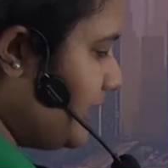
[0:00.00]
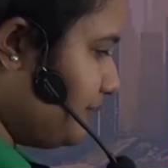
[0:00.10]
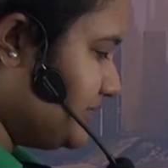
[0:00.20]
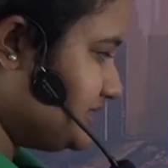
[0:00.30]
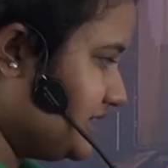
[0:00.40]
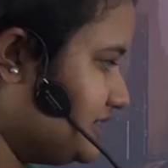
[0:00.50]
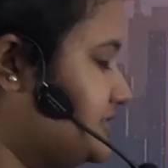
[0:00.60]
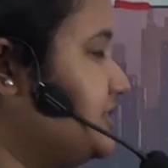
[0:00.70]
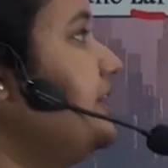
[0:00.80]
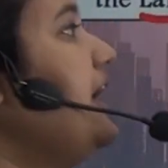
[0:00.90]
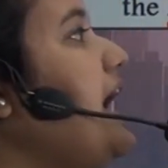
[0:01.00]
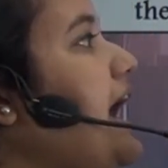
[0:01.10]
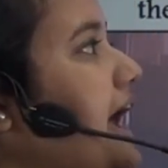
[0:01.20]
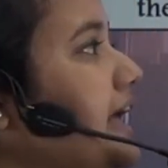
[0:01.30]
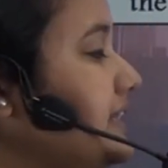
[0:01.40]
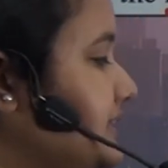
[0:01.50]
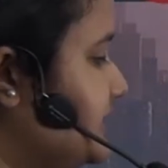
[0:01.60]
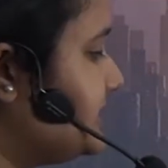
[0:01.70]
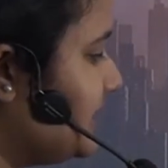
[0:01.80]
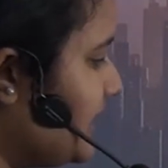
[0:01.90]
epicenter and
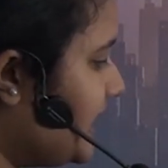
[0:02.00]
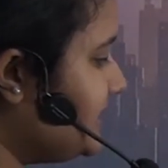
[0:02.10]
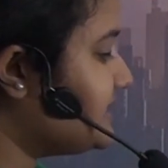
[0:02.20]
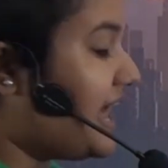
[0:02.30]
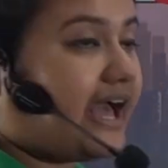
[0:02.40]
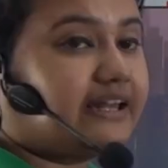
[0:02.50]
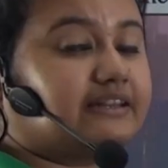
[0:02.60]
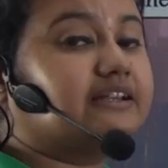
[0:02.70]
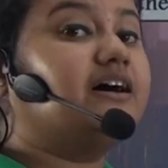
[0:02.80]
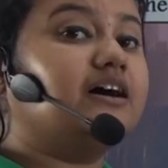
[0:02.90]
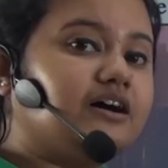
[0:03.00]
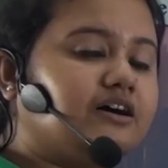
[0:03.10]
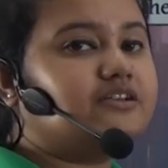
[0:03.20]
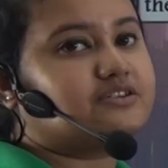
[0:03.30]
it lies at the earth's